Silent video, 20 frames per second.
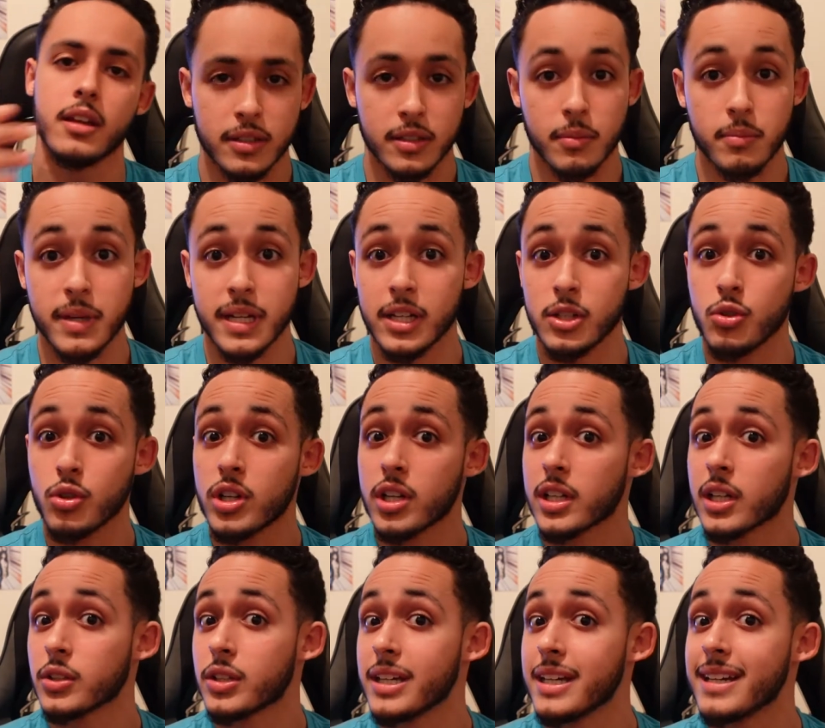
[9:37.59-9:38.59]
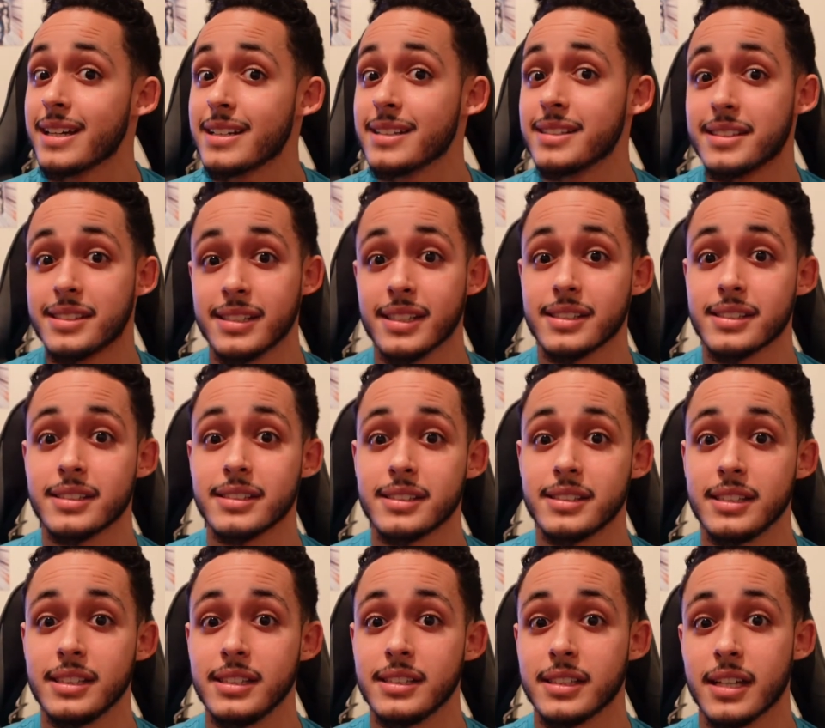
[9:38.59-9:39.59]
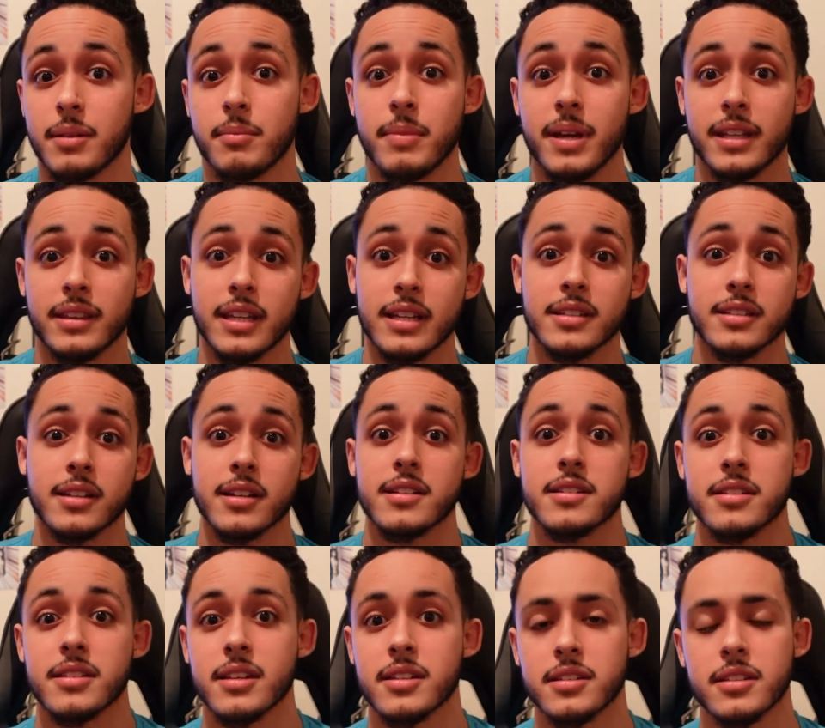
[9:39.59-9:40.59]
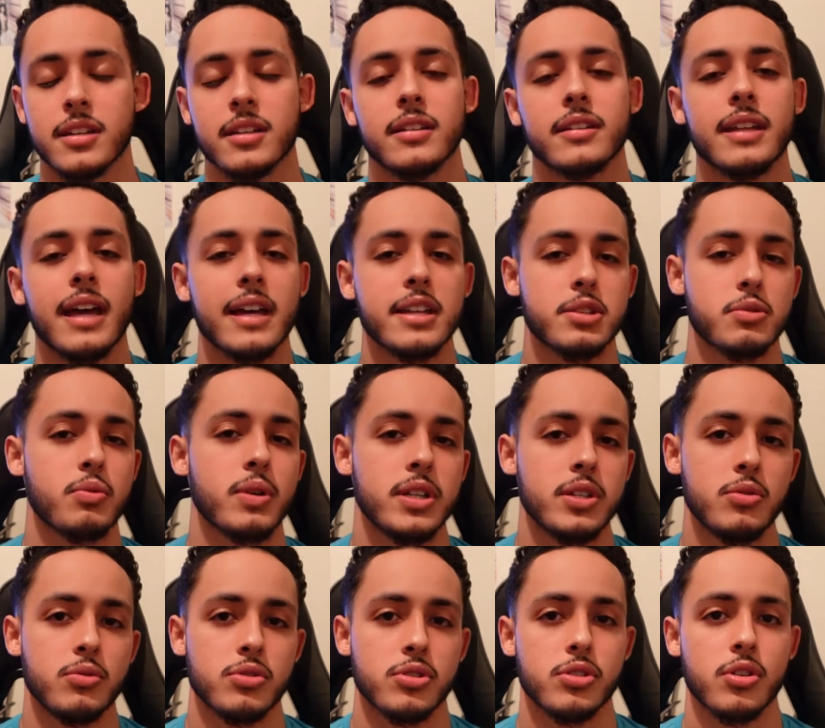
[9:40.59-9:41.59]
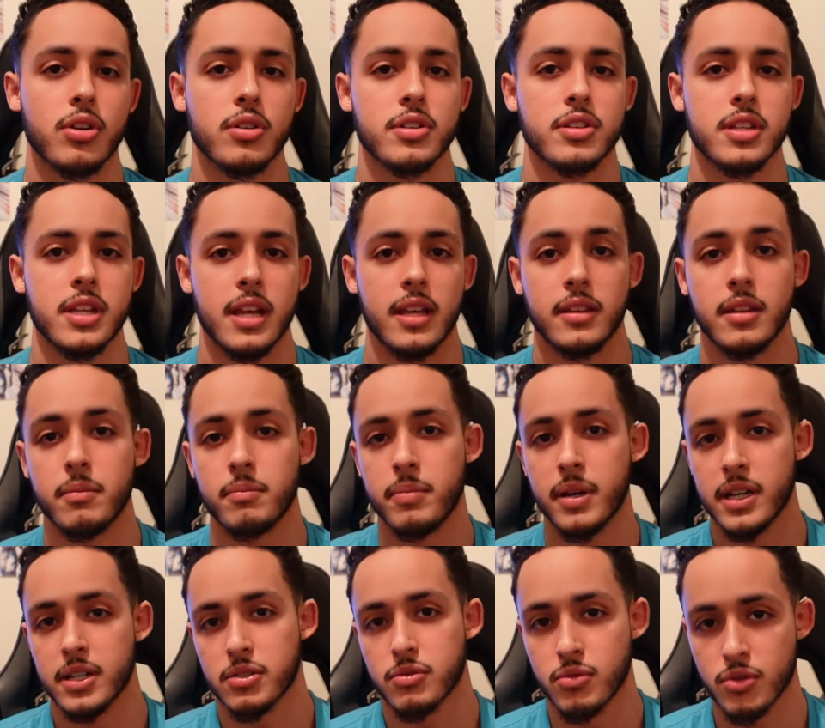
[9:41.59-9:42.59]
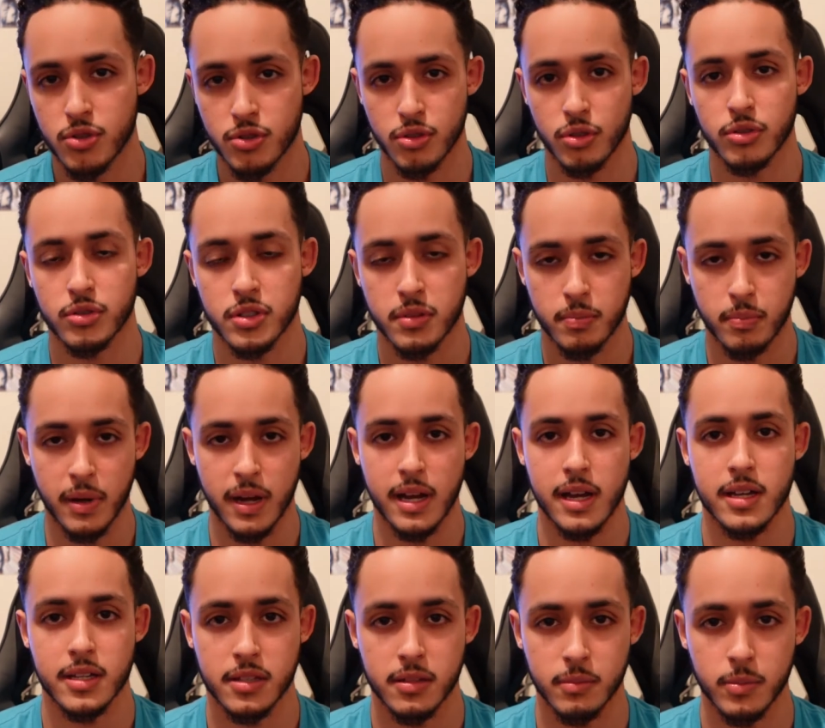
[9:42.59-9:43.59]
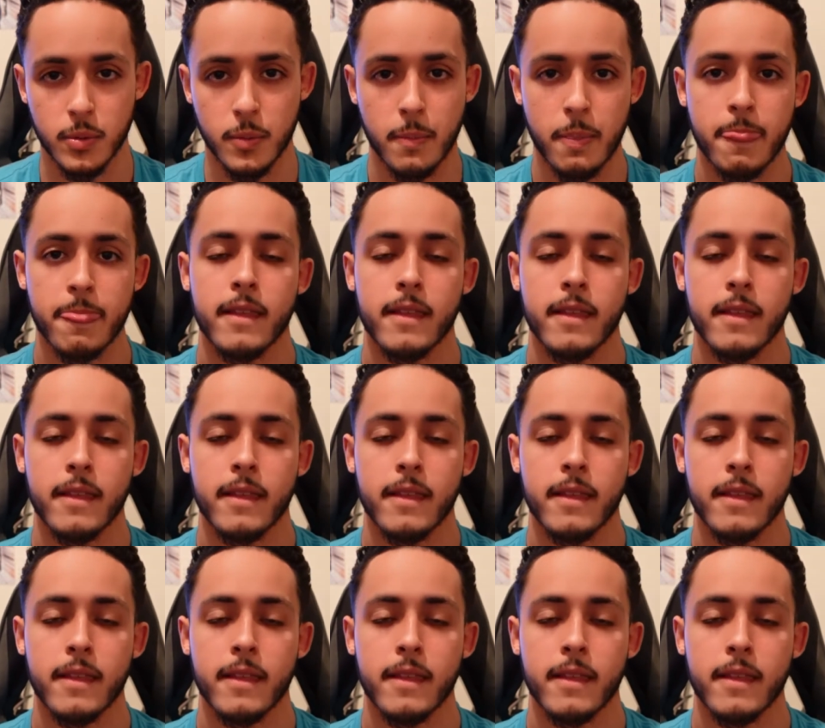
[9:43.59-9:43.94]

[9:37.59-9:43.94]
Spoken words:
The minute you cut out the inconsistencies and make things consistent, that's when you start seeing the best results possible.